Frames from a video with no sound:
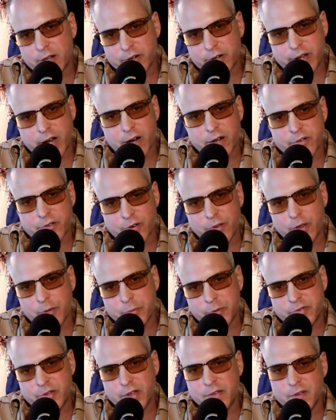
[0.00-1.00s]
character that
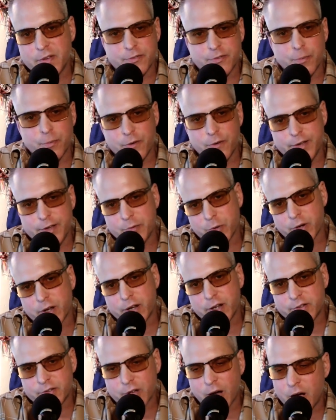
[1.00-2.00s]
was in this movie, and we're
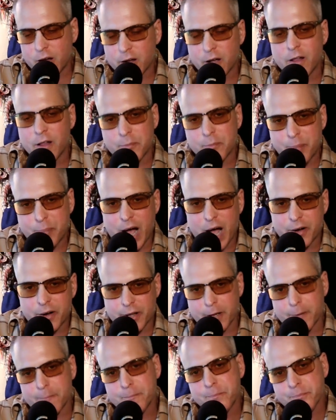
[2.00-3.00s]
going to talk all about
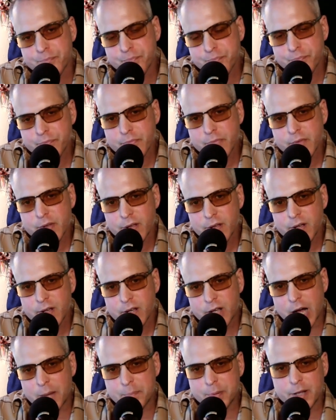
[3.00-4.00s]
him,
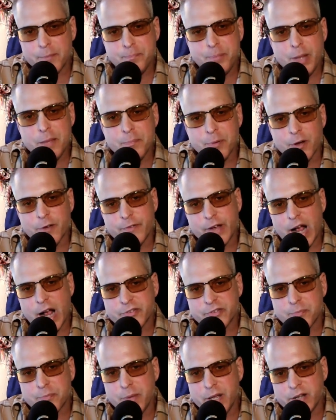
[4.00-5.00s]
a couple of people have
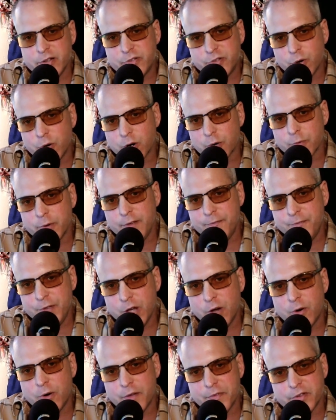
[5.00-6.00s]
asked me to do a
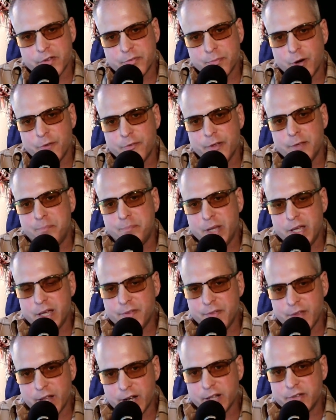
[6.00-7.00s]
review on this movie,
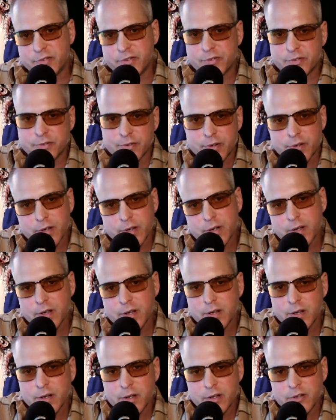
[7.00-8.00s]
being that it's
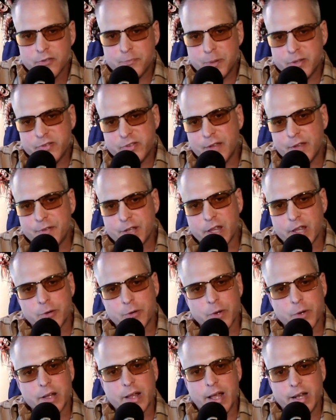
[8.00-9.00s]
specifically
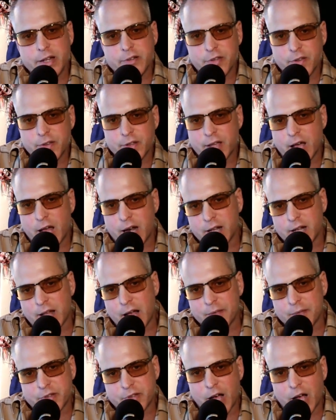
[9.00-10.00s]
related to the kind of
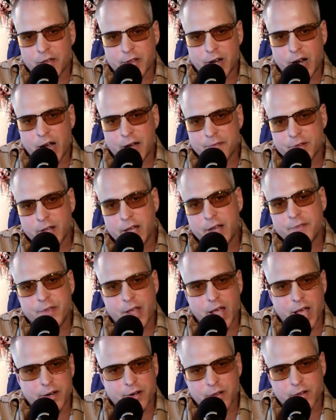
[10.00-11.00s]
lifestyle that I've lived
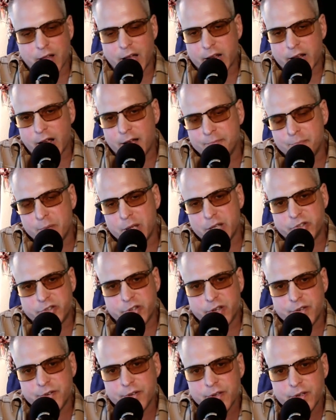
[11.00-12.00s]
and, like I've
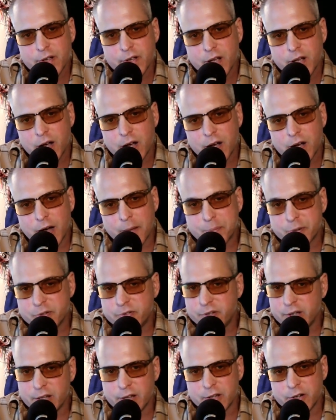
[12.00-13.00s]
mentioned, a
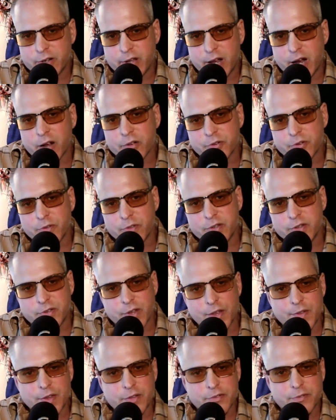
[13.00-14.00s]
particular character that's
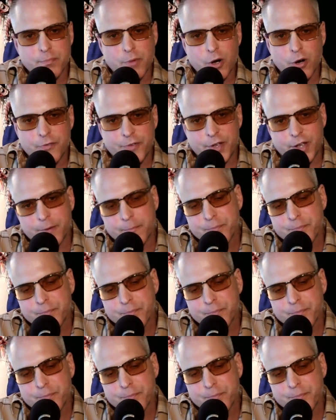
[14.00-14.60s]
in this movie.